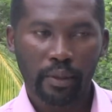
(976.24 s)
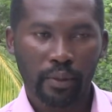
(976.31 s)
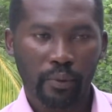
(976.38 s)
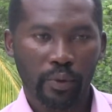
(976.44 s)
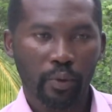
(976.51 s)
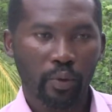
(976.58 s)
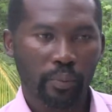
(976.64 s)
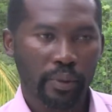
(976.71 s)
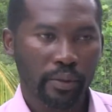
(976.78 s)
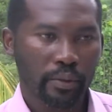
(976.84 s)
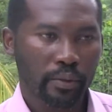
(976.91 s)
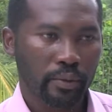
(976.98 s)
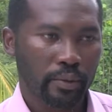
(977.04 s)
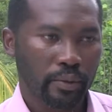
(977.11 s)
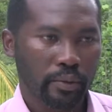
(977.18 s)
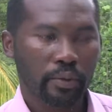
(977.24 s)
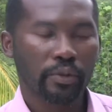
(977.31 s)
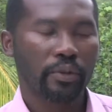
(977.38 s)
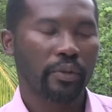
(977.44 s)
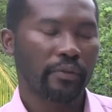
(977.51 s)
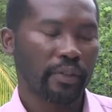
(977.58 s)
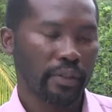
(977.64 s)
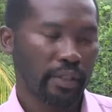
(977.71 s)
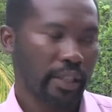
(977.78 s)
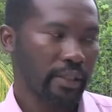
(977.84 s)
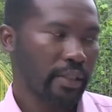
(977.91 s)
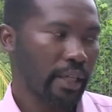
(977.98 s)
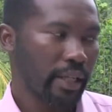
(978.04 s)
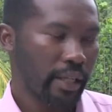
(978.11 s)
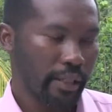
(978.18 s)
we're hoping to surface the
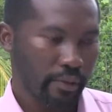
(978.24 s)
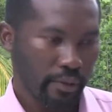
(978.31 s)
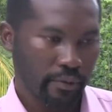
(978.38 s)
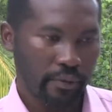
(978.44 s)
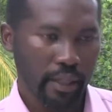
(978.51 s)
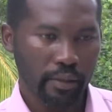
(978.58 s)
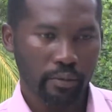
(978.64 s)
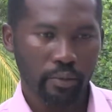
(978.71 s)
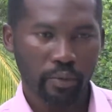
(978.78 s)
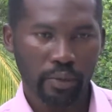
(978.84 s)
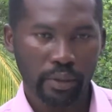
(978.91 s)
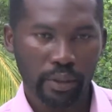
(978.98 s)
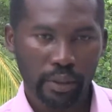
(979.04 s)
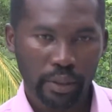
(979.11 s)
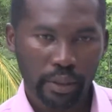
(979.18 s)
entire length of that road.